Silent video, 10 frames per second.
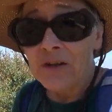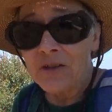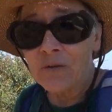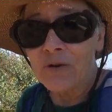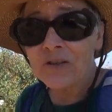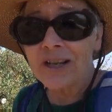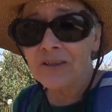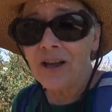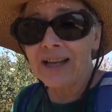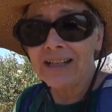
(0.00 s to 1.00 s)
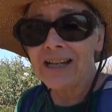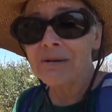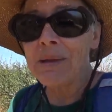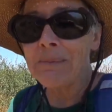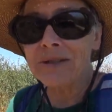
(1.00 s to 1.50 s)
So first I thought
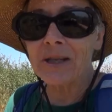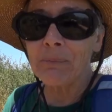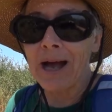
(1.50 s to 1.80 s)
maybe it's a